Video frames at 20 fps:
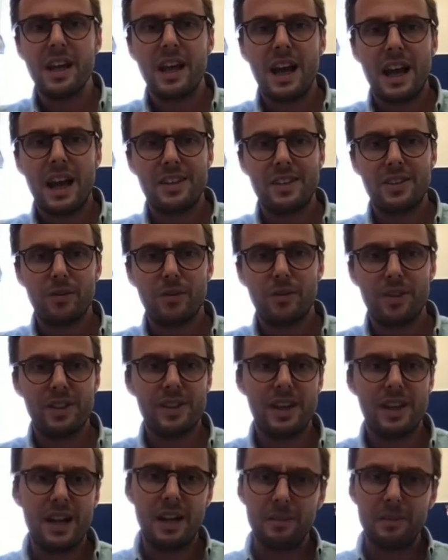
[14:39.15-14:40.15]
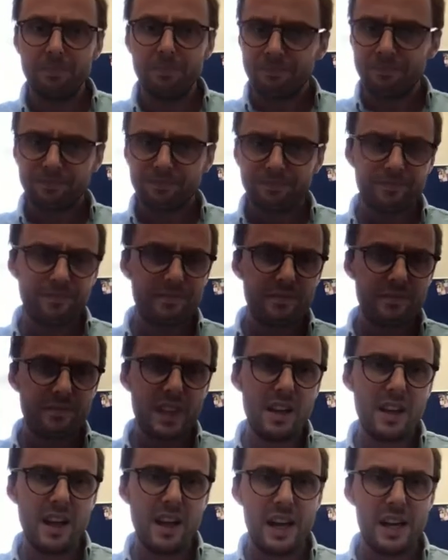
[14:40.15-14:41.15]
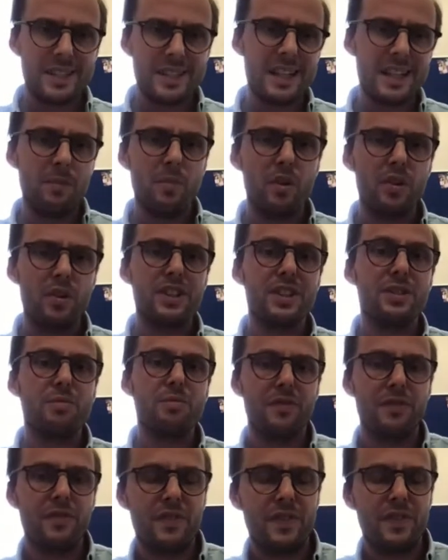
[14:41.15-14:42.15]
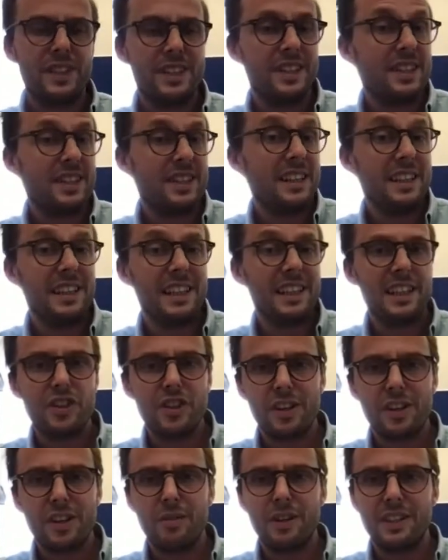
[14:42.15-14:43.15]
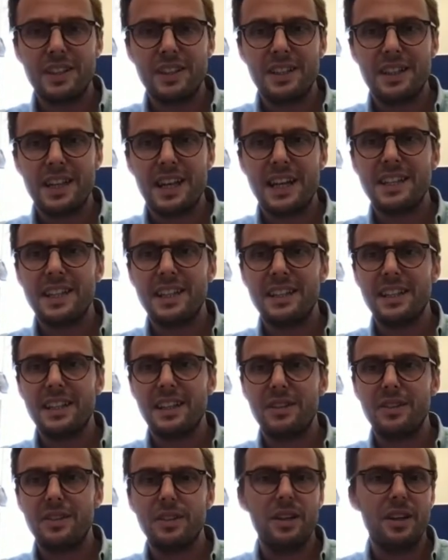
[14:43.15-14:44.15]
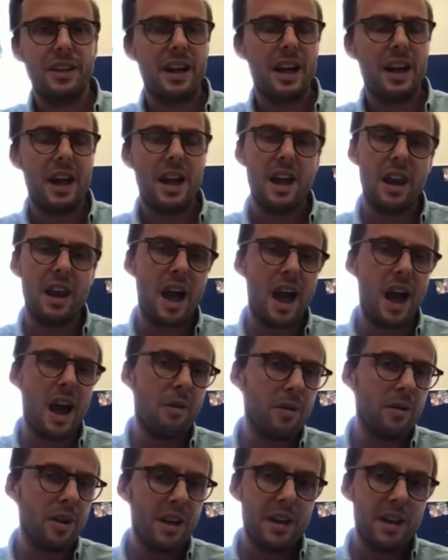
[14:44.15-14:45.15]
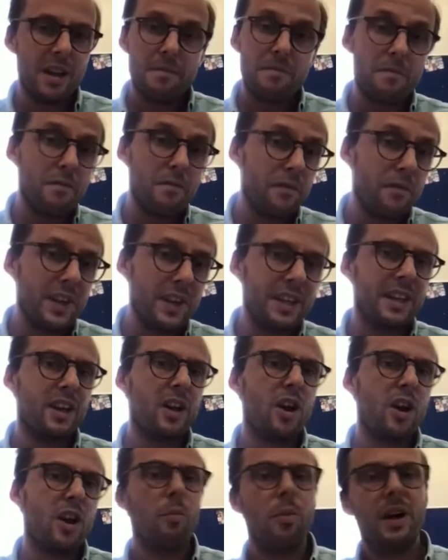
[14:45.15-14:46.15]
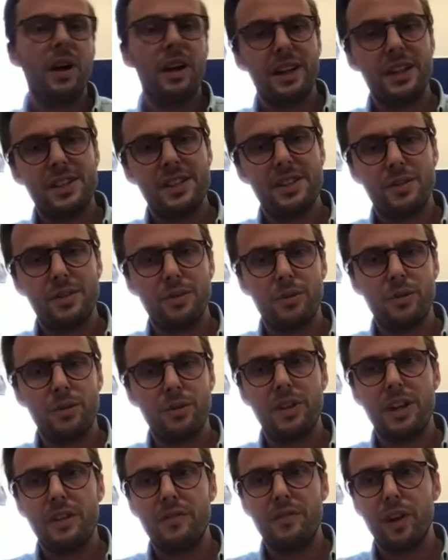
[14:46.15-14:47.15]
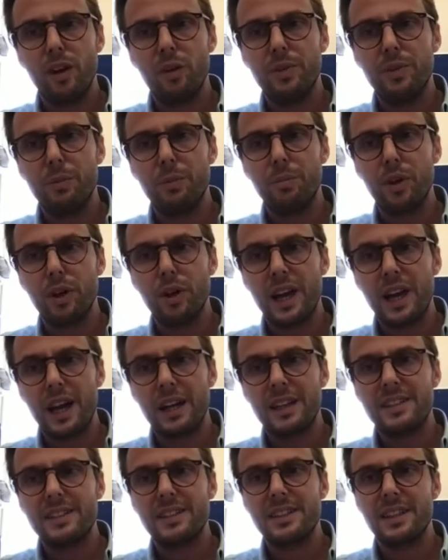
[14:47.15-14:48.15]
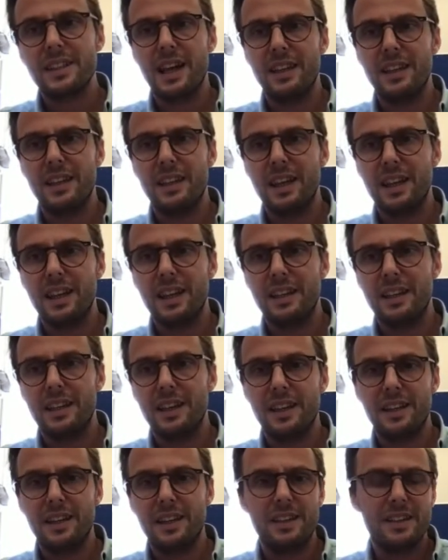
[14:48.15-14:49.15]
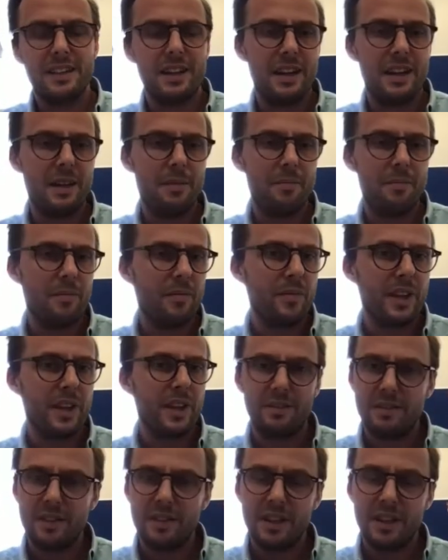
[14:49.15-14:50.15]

And so these are sandboxes with synthetically generated data that allow fintech companies to develop their product and that